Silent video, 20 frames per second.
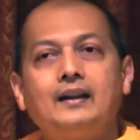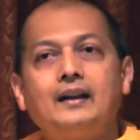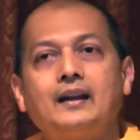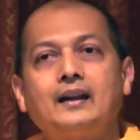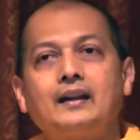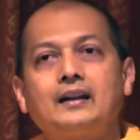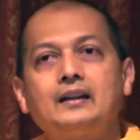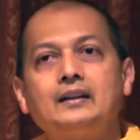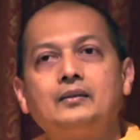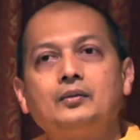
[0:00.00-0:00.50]

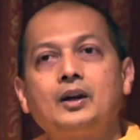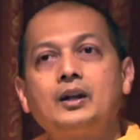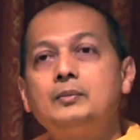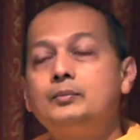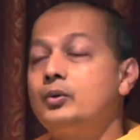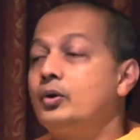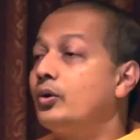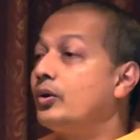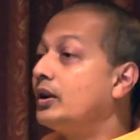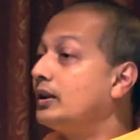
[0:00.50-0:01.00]
and one
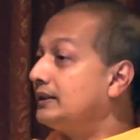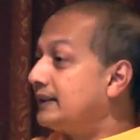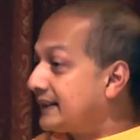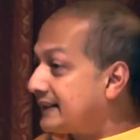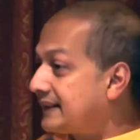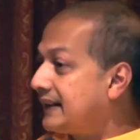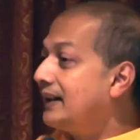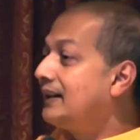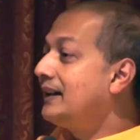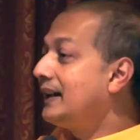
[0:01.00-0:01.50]
more the
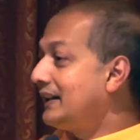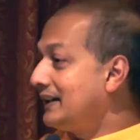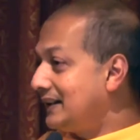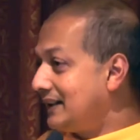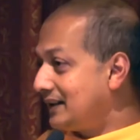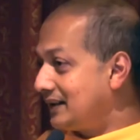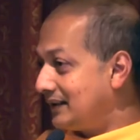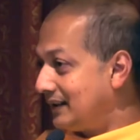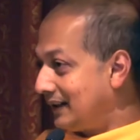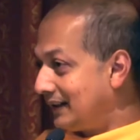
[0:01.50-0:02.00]
sun and
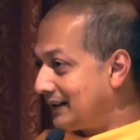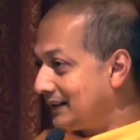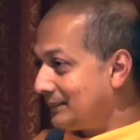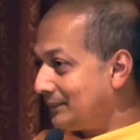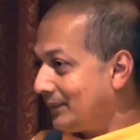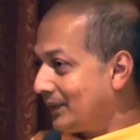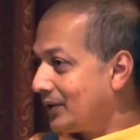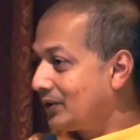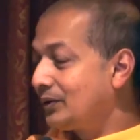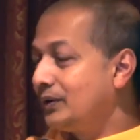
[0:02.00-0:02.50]
the earth
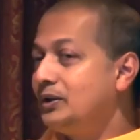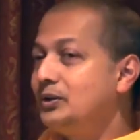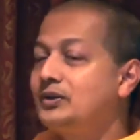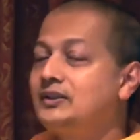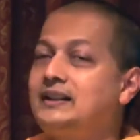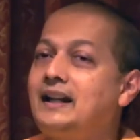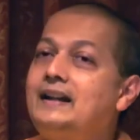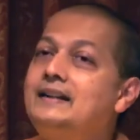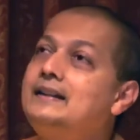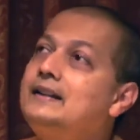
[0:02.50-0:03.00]
so when you
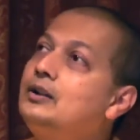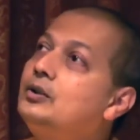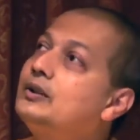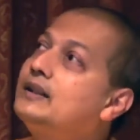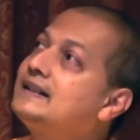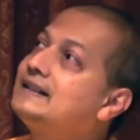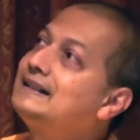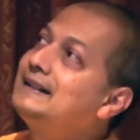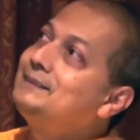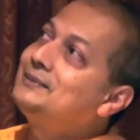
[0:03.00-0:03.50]
stand and
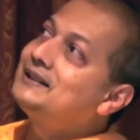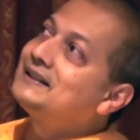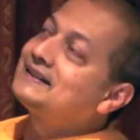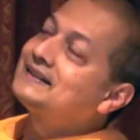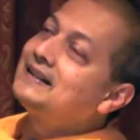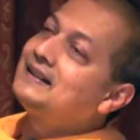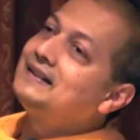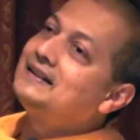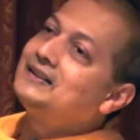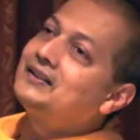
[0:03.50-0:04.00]
look, it seems the
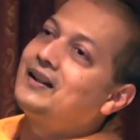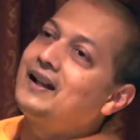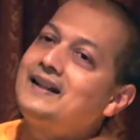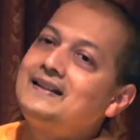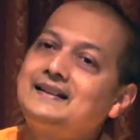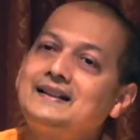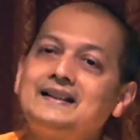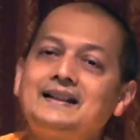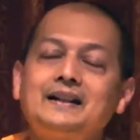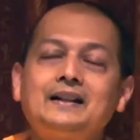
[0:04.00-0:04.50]
sun is
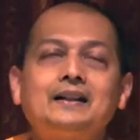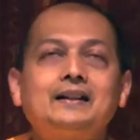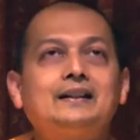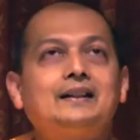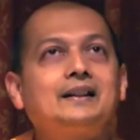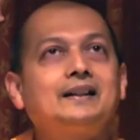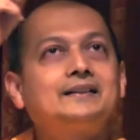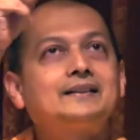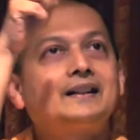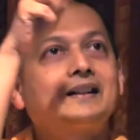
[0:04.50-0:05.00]
rising and
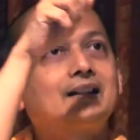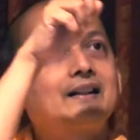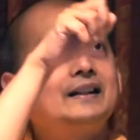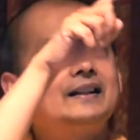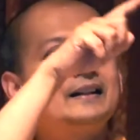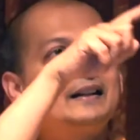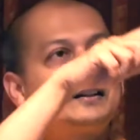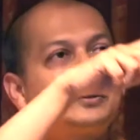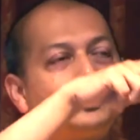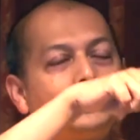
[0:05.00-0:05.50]
uh,
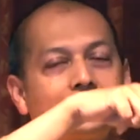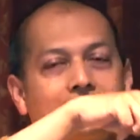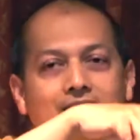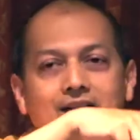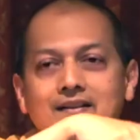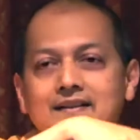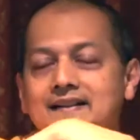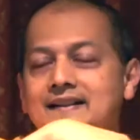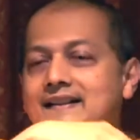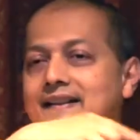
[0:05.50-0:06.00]
circling across the
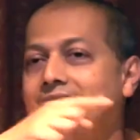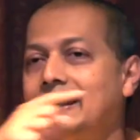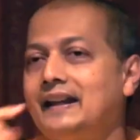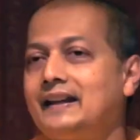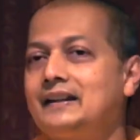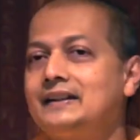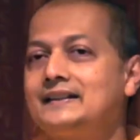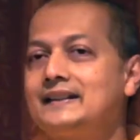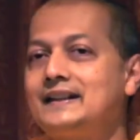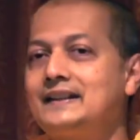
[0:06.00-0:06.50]
earth and,
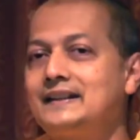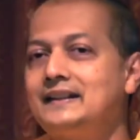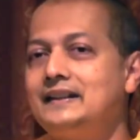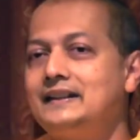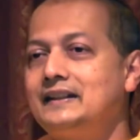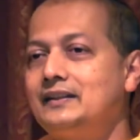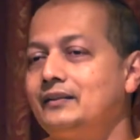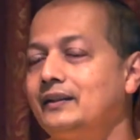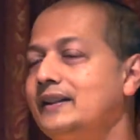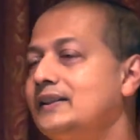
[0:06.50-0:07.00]
and setting
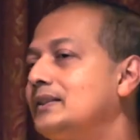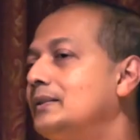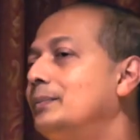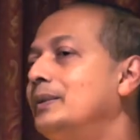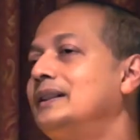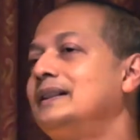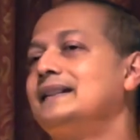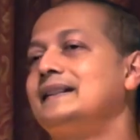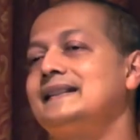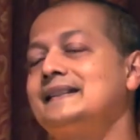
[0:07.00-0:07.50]
in the west,
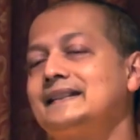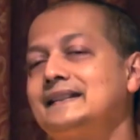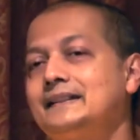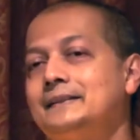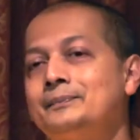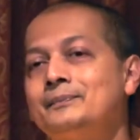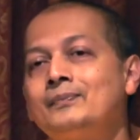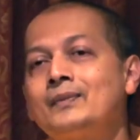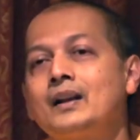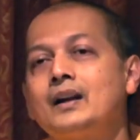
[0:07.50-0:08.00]
but it is
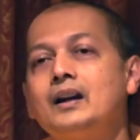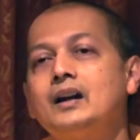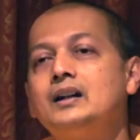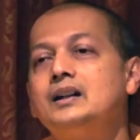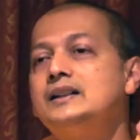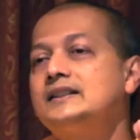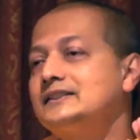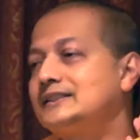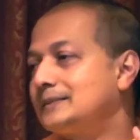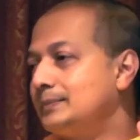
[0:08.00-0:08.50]
the
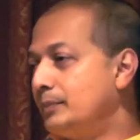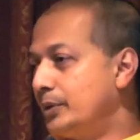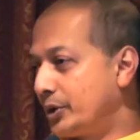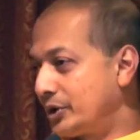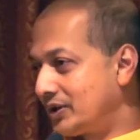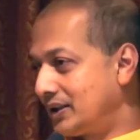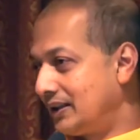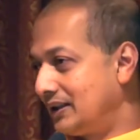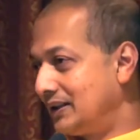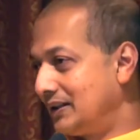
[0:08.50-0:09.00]
earth's
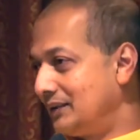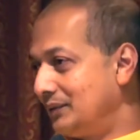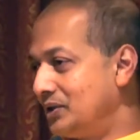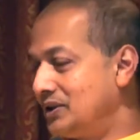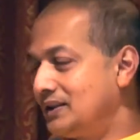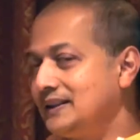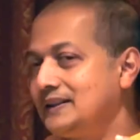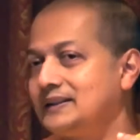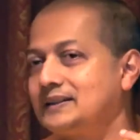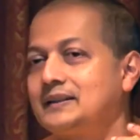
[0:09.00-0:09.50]
motion,
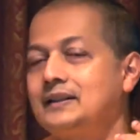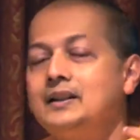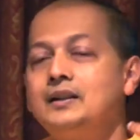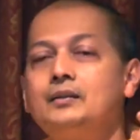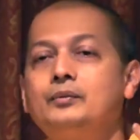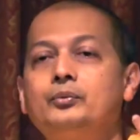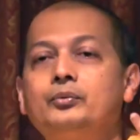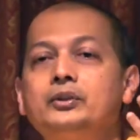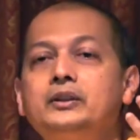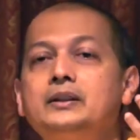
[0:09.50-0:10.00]
which is
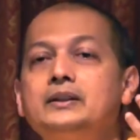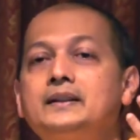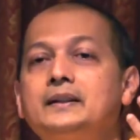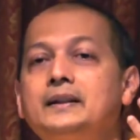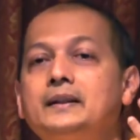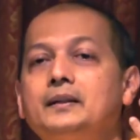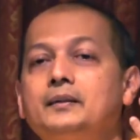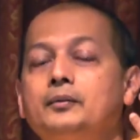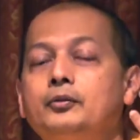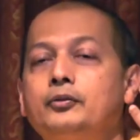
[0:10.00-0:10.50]

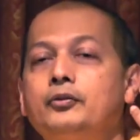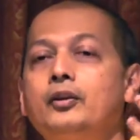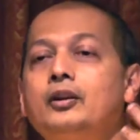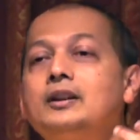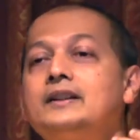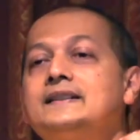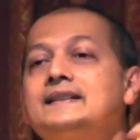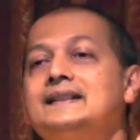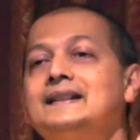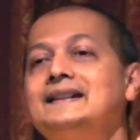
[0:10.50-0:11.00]
we
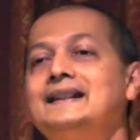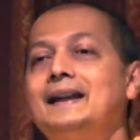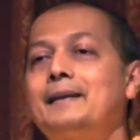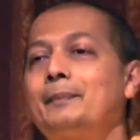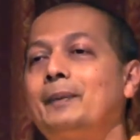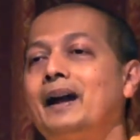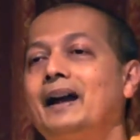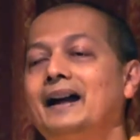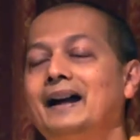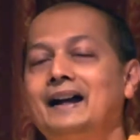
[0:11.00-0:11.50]
falsely
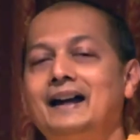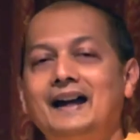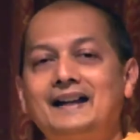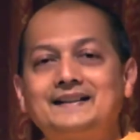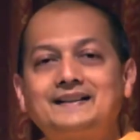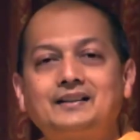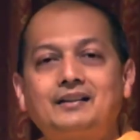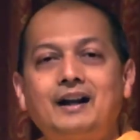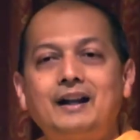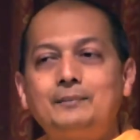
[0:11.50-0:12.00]

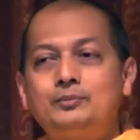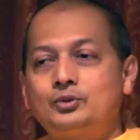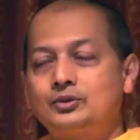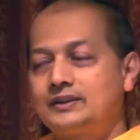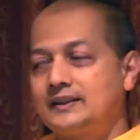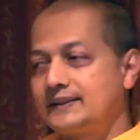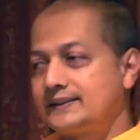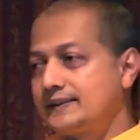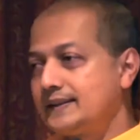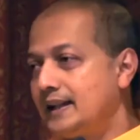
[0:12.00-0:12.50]
ascribe to
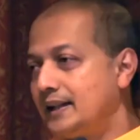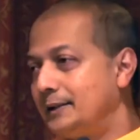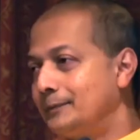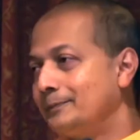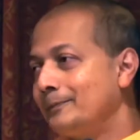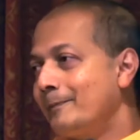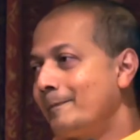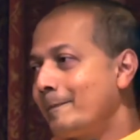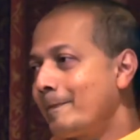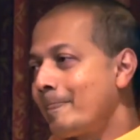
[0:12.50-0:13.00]
the sun.
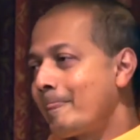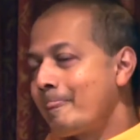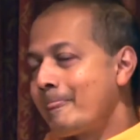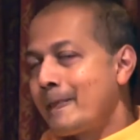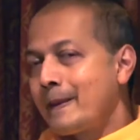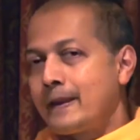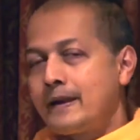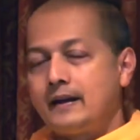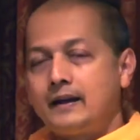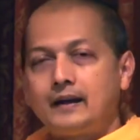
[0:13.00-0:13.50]

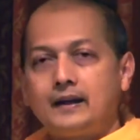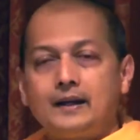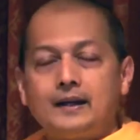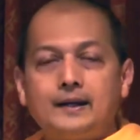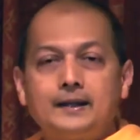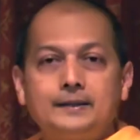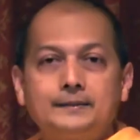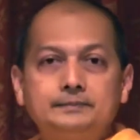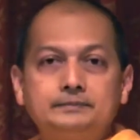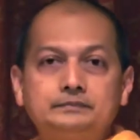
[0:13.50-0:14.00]

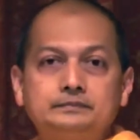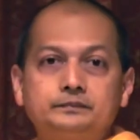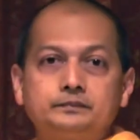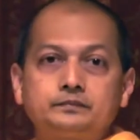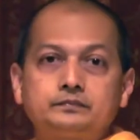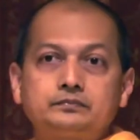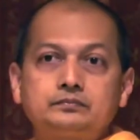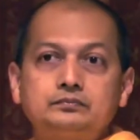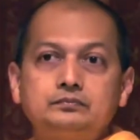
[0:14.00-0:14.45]
Um,